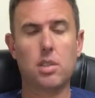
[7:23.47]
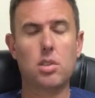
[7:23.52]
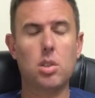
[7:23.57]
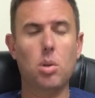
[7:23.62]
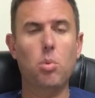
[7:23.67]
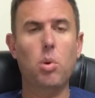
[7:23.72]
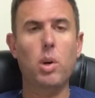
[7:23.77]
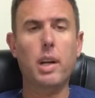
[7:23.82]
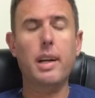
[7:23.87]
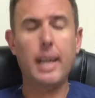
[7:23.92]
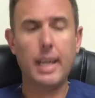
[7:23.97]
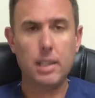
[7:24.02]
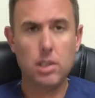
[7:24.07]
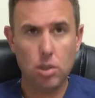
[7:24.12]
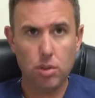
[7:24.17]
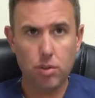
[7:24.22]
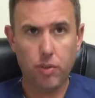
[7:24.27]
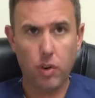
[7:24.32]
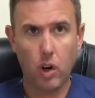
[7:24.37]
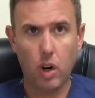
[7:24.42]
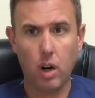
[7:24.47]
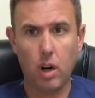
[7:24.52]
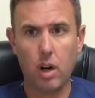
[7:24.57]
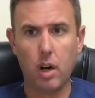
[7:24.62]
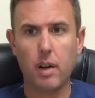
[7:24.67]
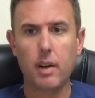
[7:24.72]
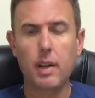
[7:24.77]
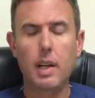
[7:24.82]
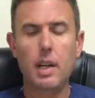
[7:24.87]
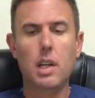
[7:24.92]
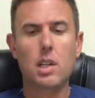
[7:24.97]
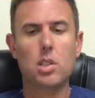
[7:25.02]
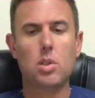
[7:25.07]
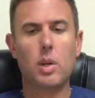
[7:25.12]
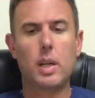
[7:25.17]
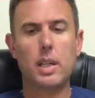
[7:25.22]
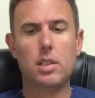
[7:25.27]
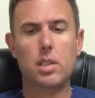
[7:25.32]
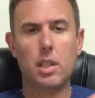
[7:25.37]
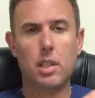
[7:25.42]
So what did I do for her?
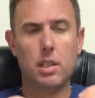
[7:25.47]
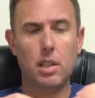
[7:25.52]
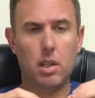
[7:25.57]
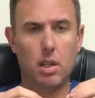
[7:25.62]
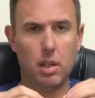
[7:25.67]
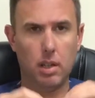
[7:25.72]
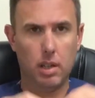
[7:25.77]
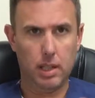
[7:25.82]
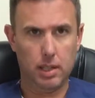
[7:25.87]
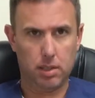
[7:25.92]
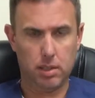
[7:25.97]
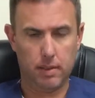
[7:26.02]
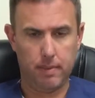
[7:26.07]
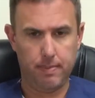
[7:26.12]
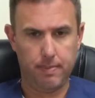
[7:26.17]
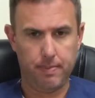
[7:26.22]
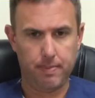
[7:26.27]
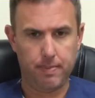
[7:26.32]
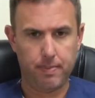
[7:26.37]
So I said to her, listen,